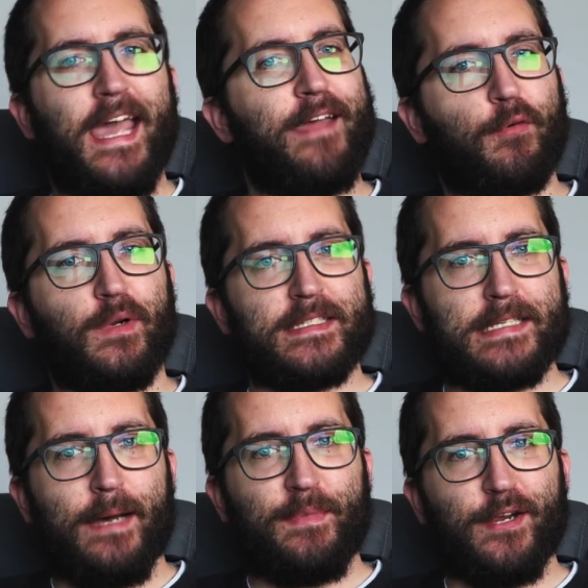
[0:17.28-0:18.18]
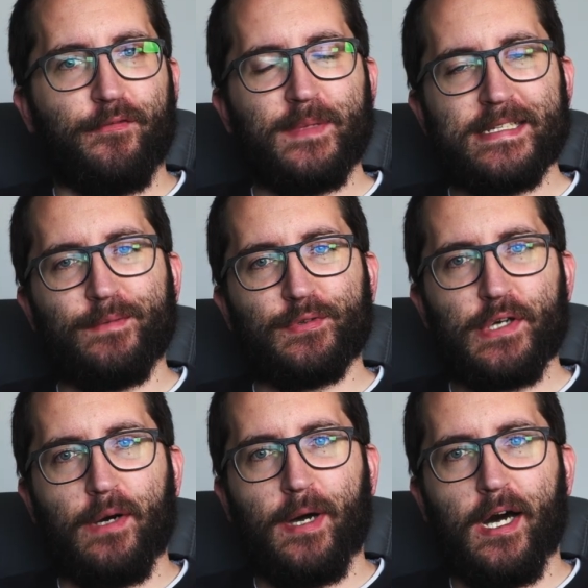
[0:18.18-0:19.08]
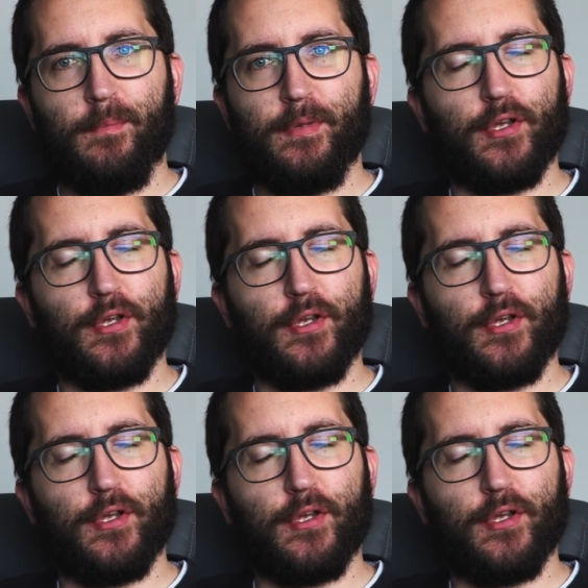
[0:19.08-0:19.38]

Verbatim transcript: Hey everyone, Sam here from the Tabletop Hub,